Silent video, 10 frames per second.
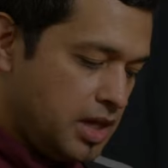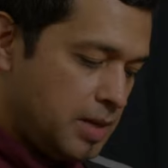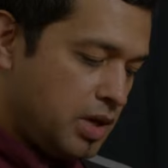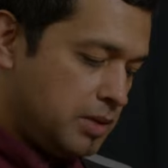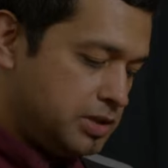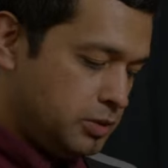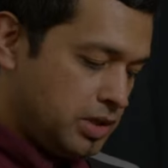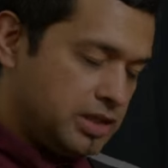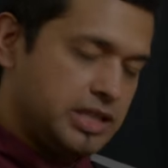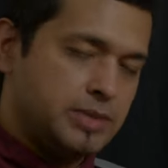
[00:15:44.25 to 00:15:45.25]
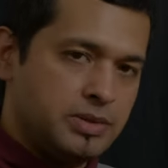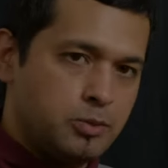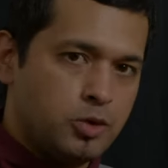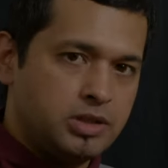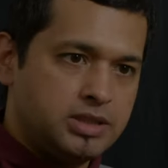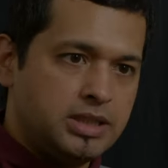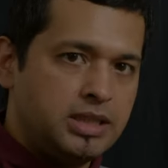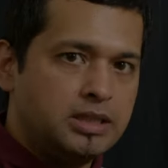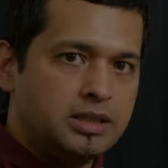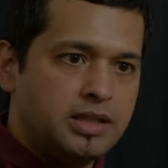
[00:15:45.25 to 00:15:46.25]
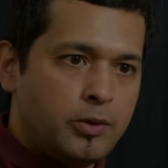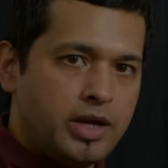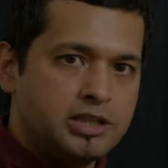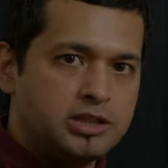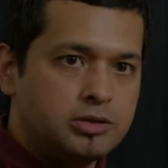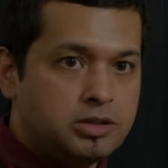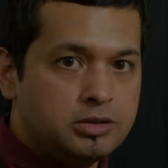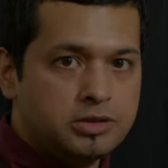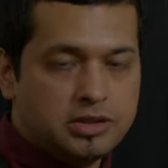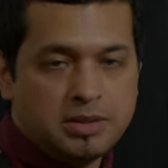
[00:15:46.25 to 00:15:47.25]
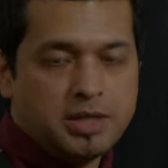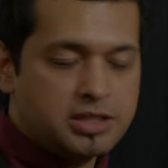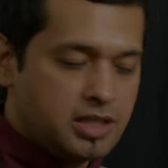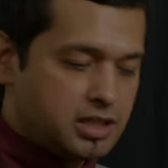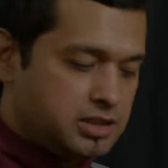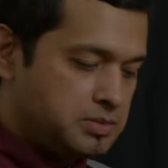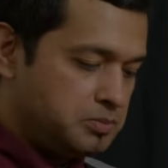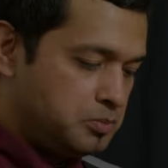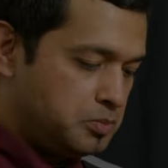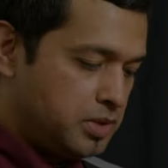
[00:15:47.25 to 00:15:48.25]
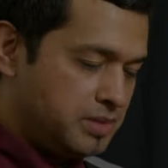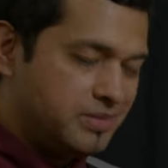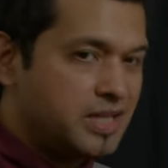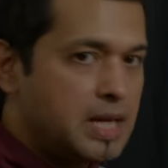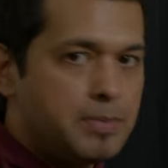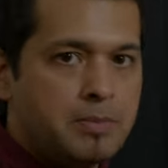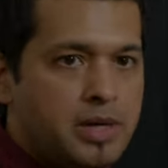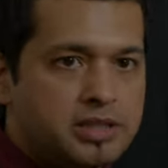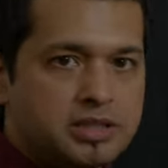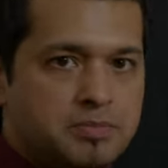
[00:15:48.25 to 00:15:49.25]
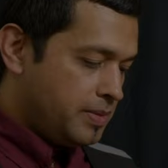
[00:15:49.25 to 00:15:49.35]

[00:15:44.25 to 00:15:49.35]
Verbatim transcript: I'm probably doing a little bit more tequila than what I showed you in the mix section, but not by much.